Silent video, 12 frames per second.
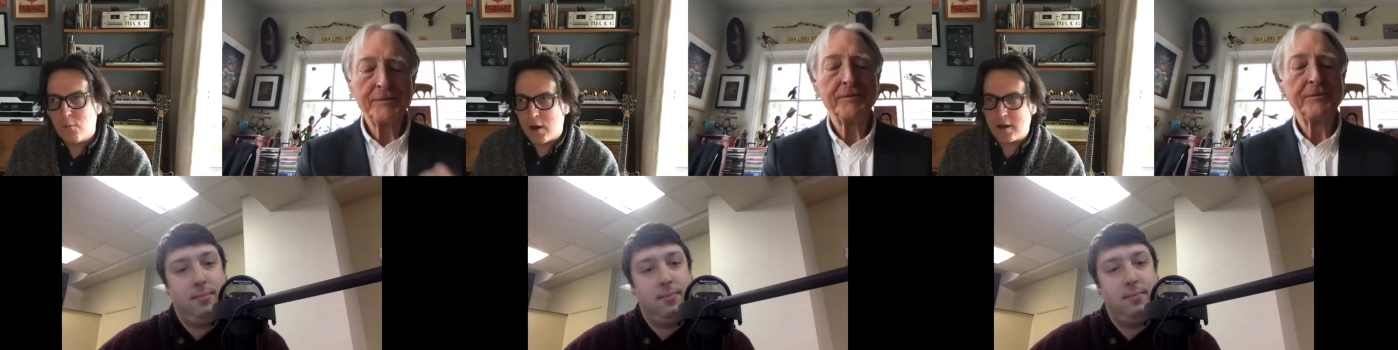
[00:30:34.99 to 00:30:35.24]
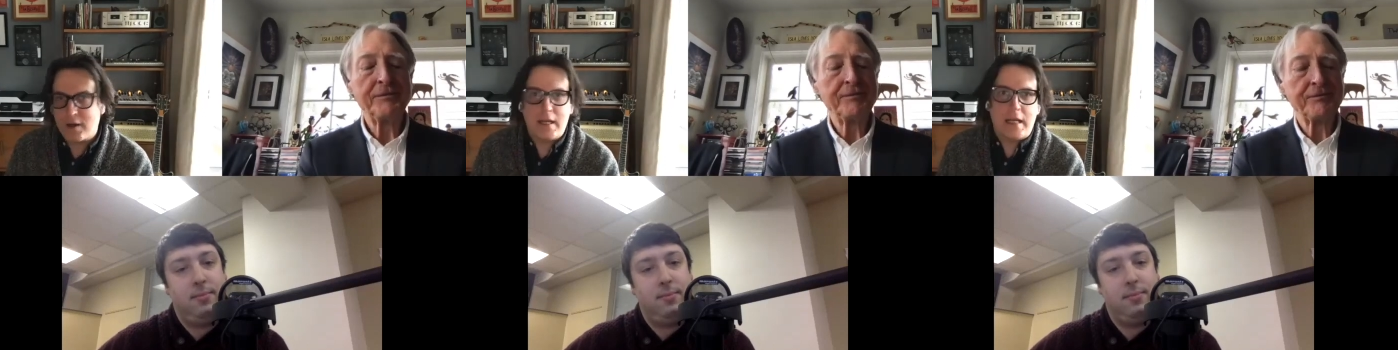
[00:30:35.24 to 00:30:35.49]

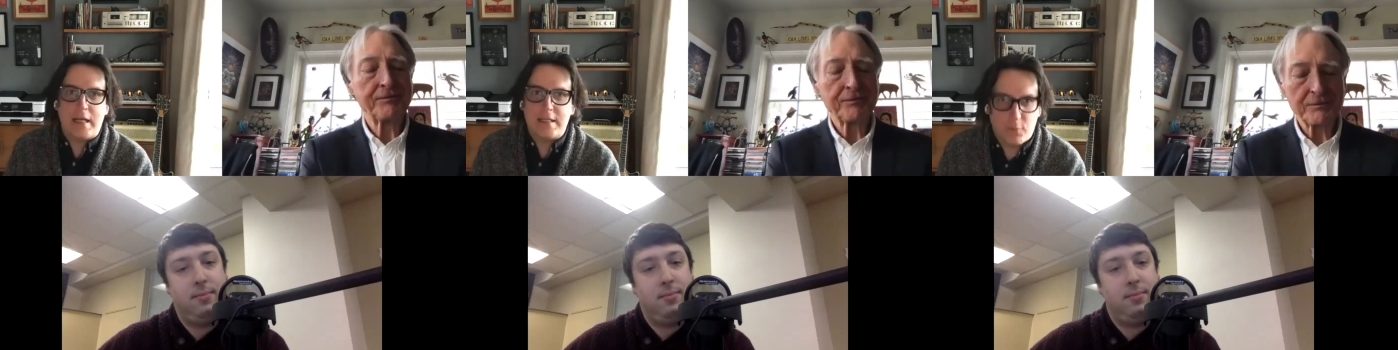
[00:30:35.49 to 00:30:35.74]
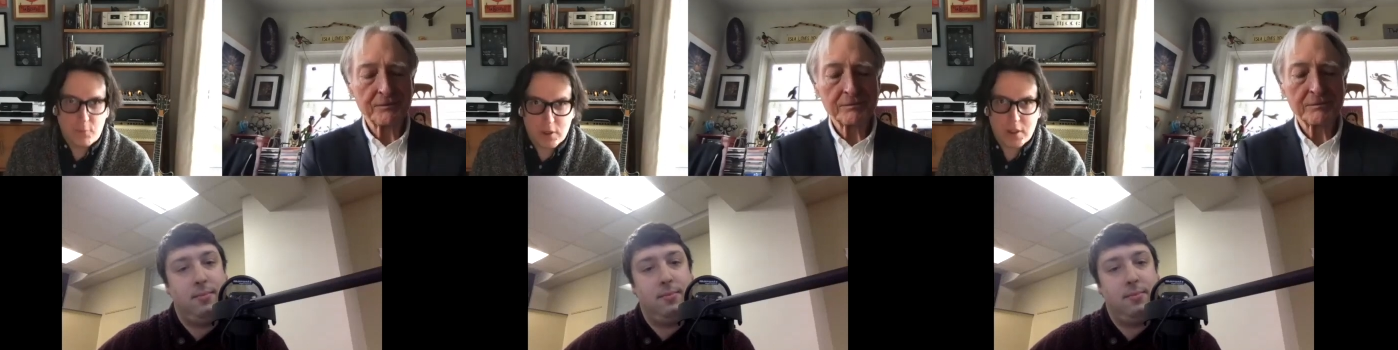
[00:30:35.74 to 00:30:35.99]
Speaker 1: what it is
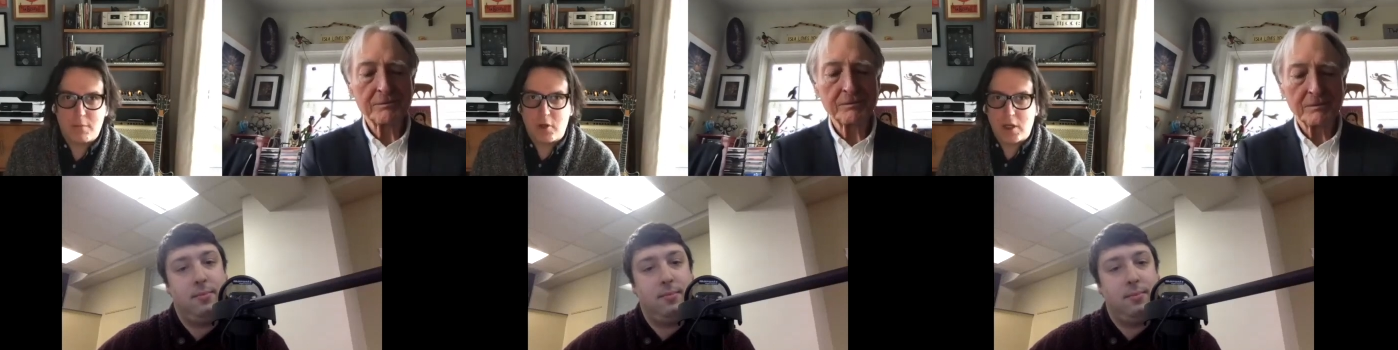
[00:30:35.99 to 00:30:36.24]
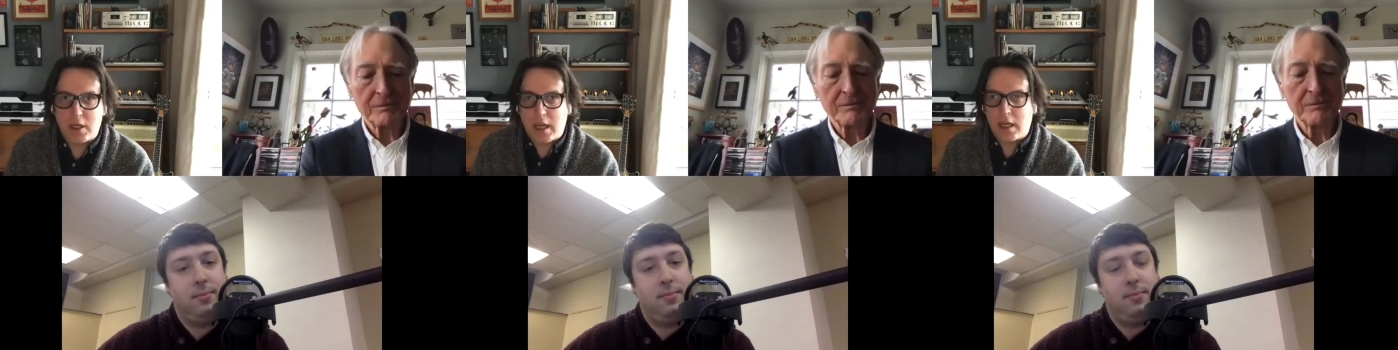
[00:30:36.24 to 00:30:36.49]
that we're
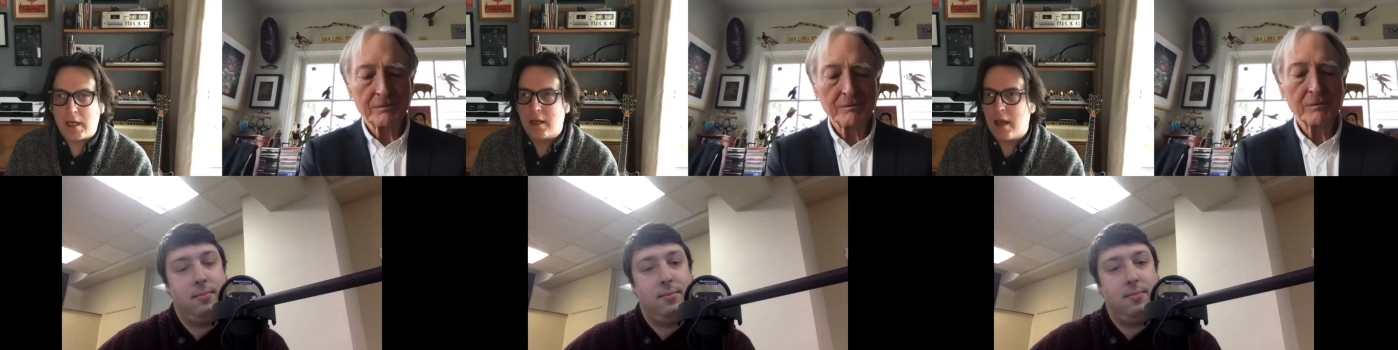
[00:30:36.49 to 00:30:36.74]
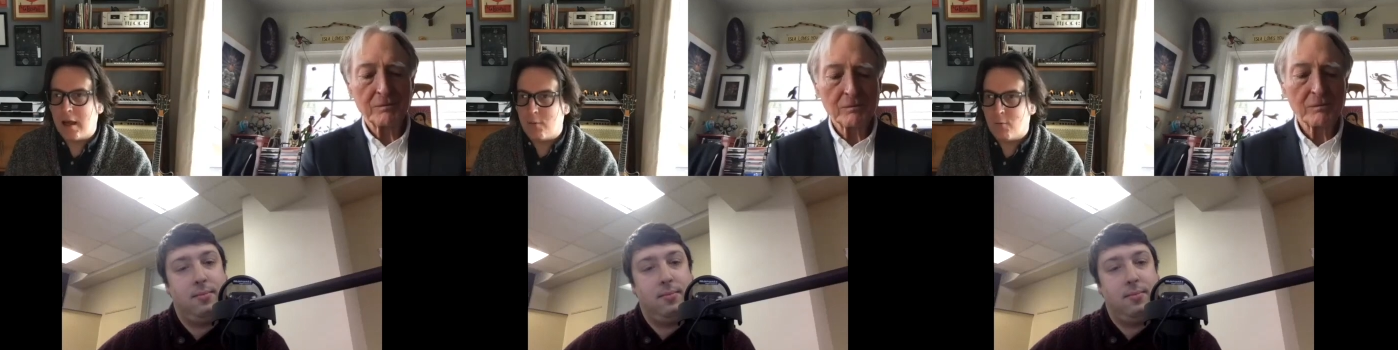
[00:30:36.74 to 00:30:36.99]
communicating
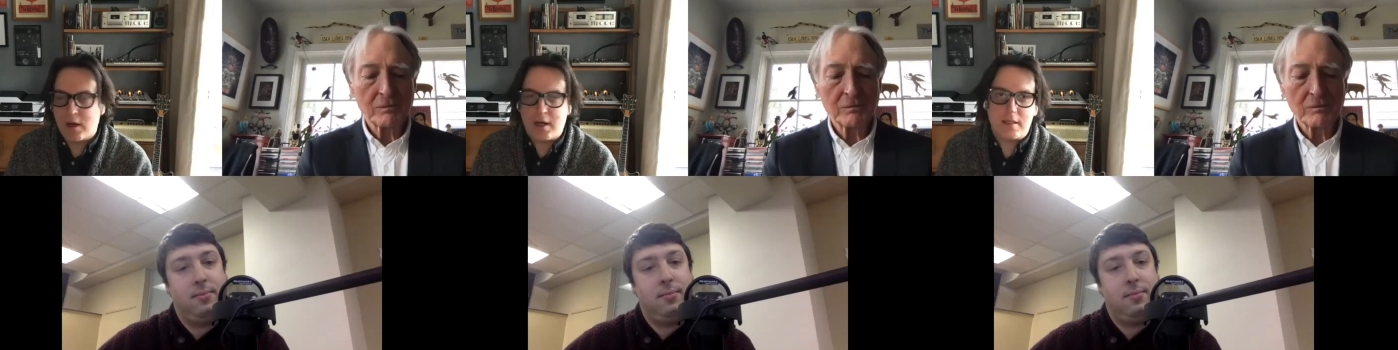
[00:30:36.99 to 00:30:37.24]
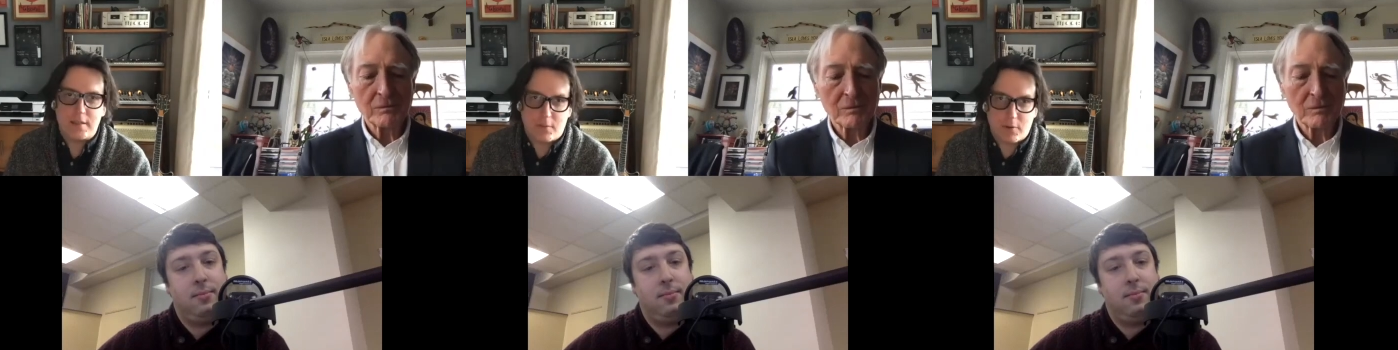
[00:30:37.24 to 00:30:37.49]
and what it
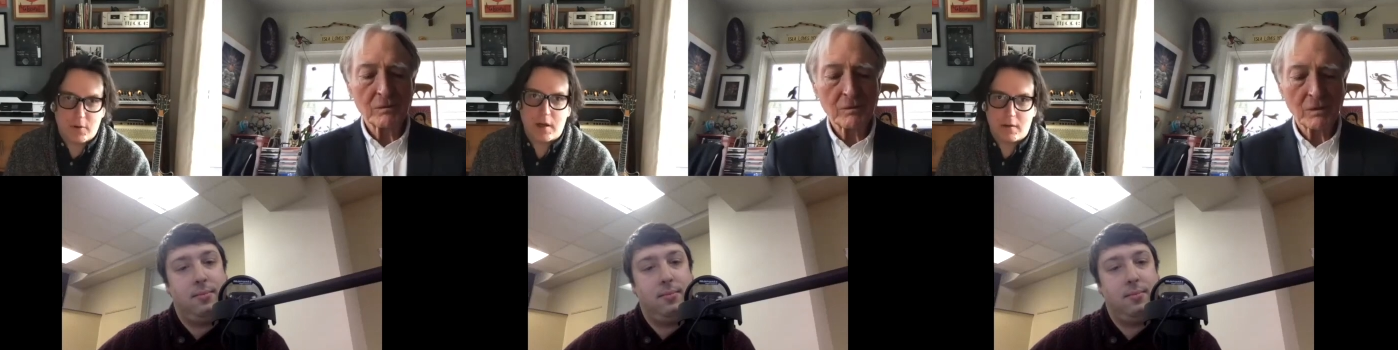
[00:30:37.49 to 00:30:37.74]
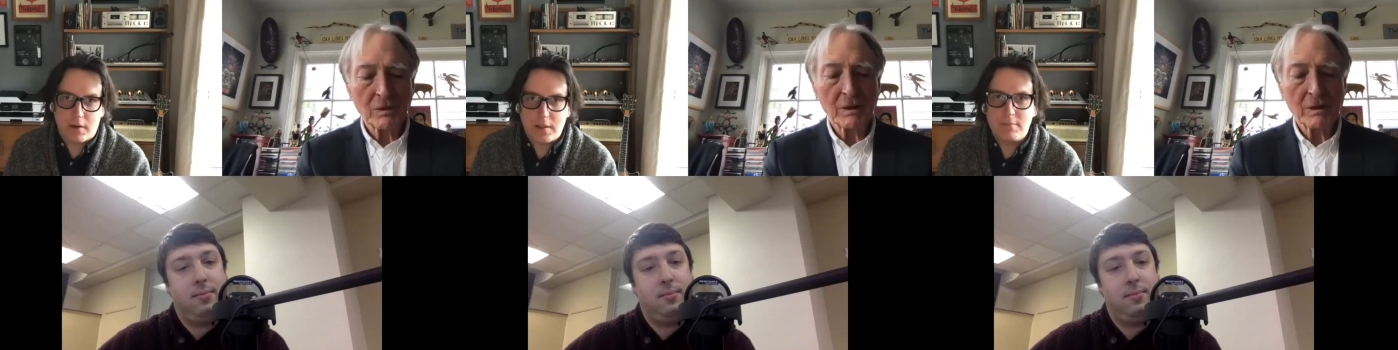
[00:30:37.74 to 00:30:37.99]
is that we're
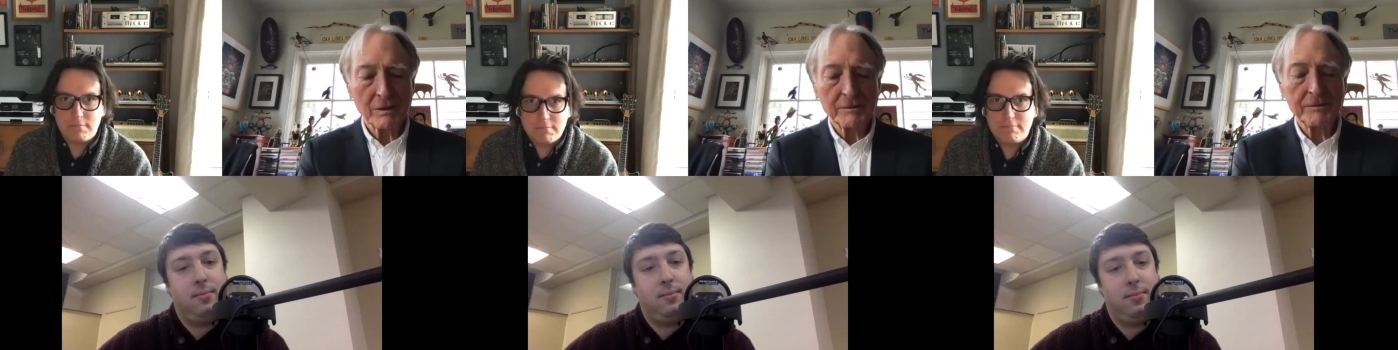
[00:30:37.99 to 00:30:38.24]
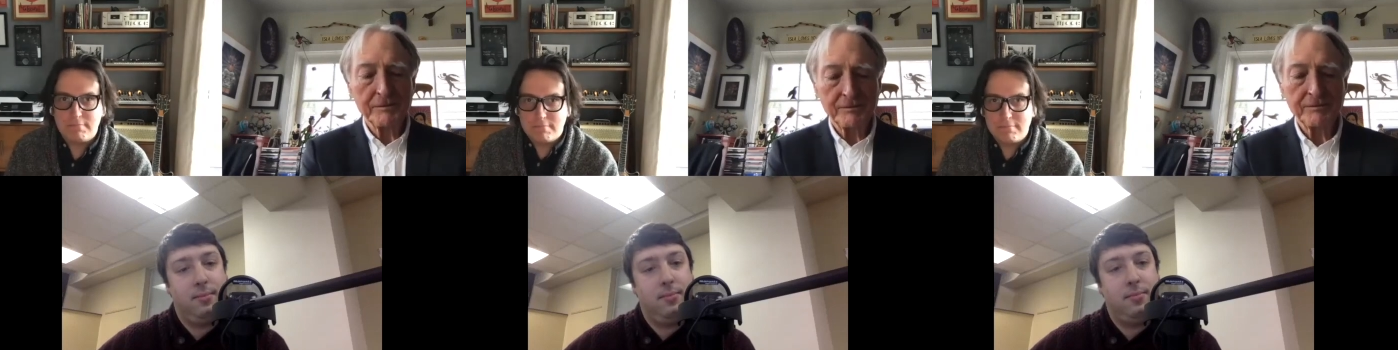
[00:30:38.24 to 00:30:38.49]
hearing
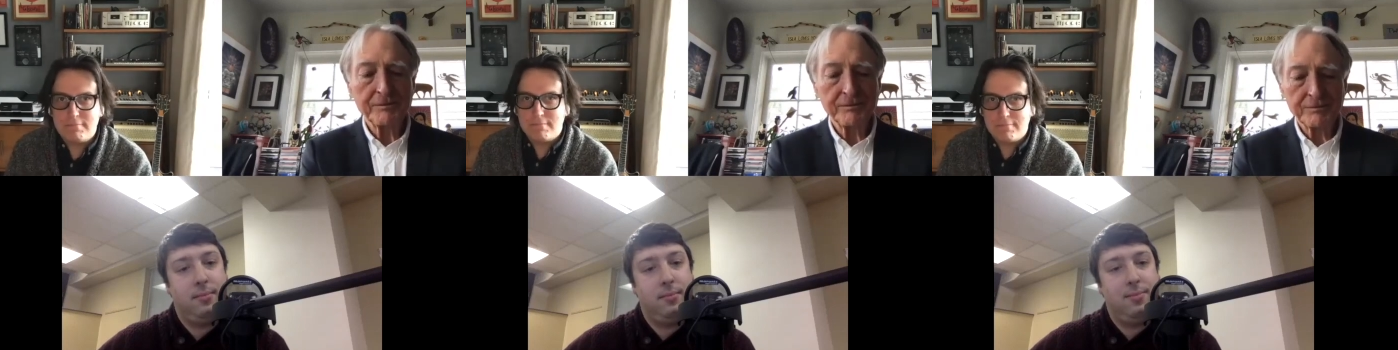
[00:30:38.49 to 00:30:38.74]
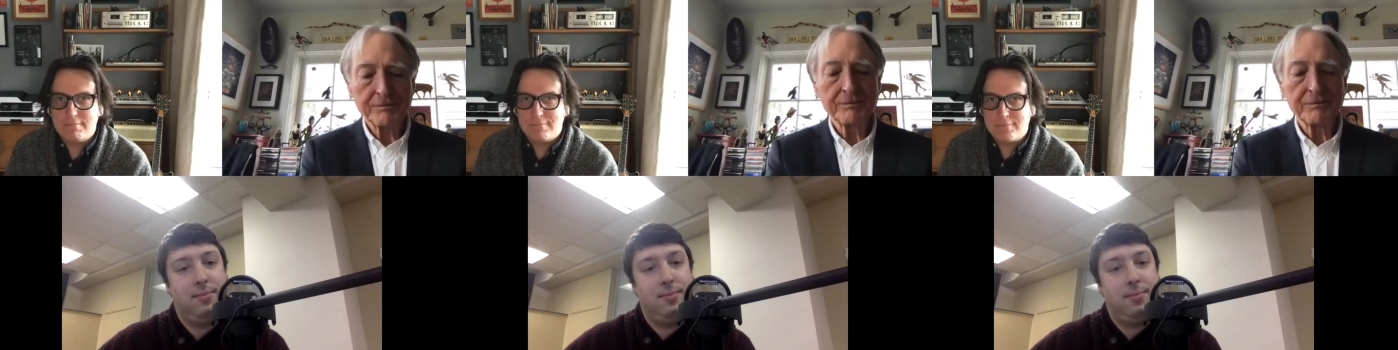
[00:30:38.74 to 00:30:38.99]

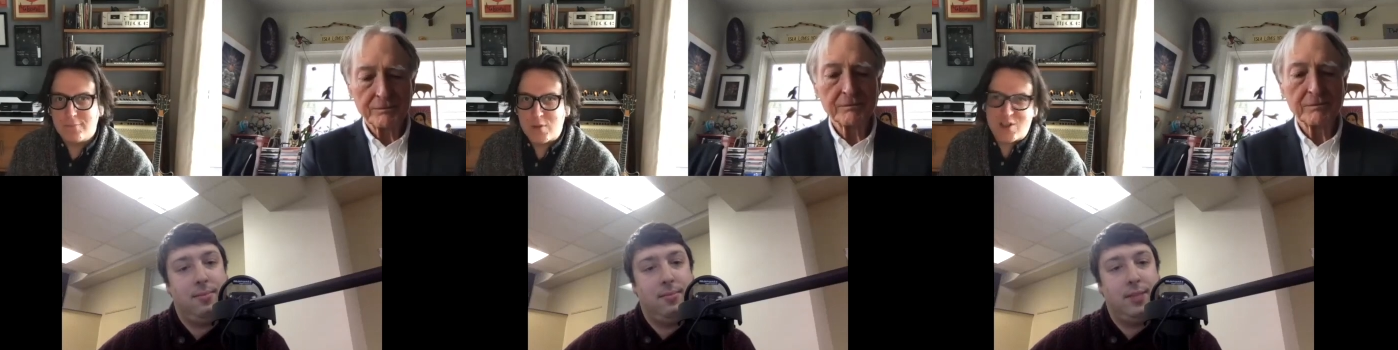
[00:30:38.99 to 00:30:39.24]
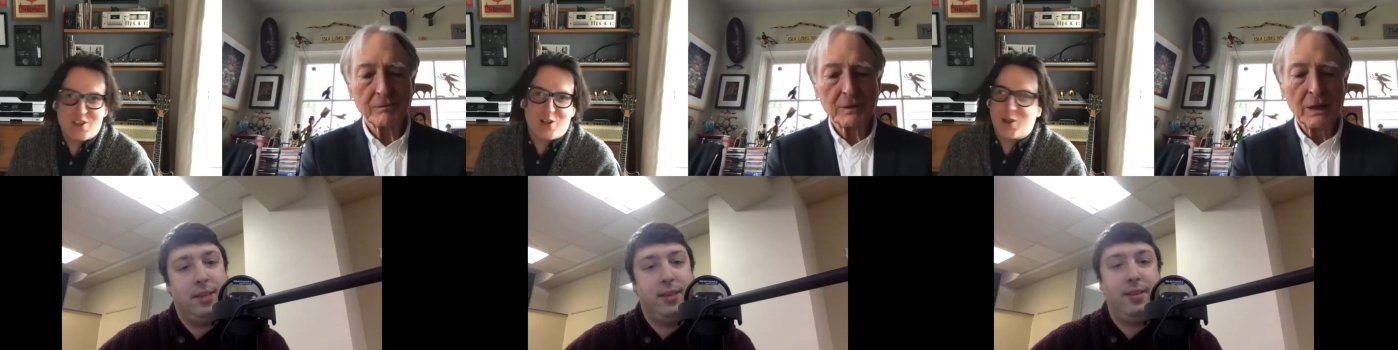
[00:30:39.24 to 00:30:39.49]

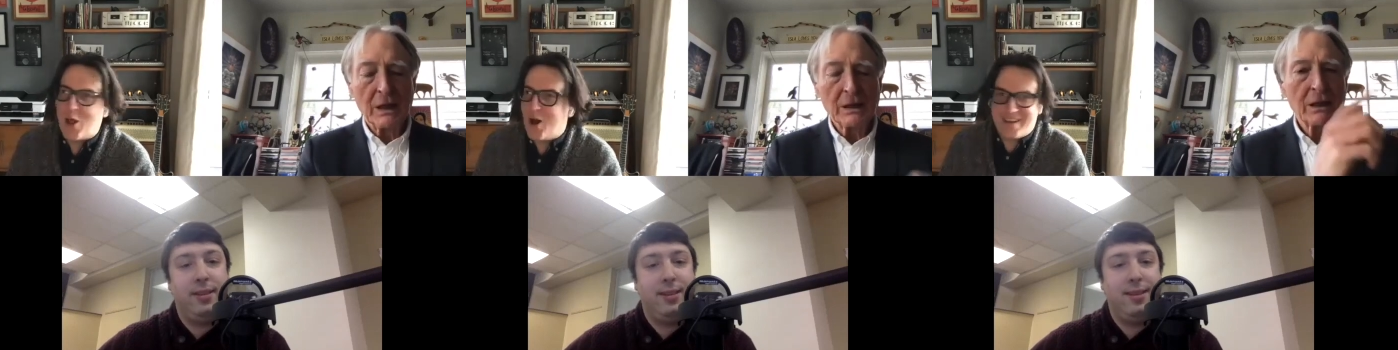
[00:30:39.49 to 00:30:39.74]
which is a lot,